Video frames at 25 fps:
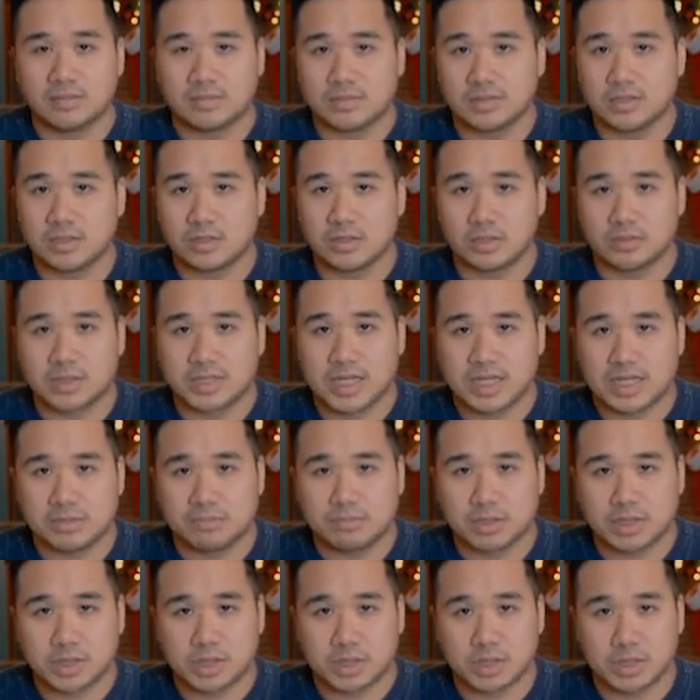you know, taking
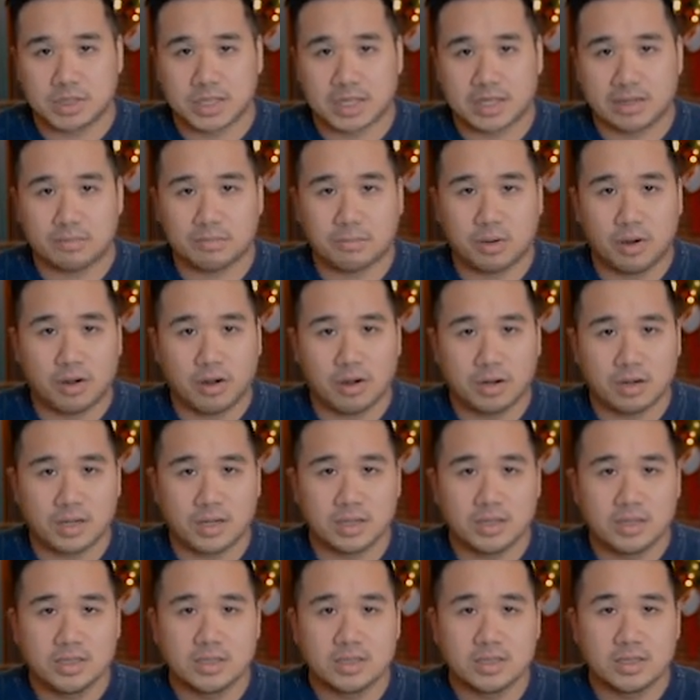pictures at a
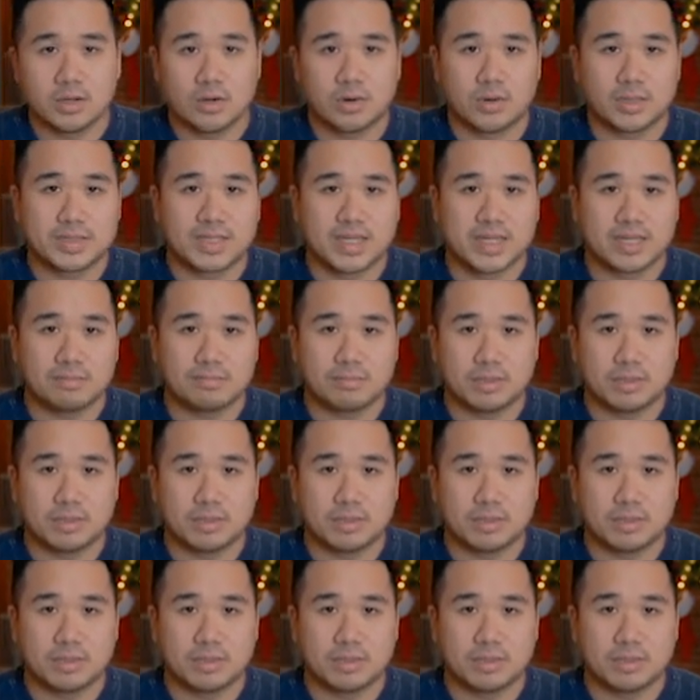bar or taking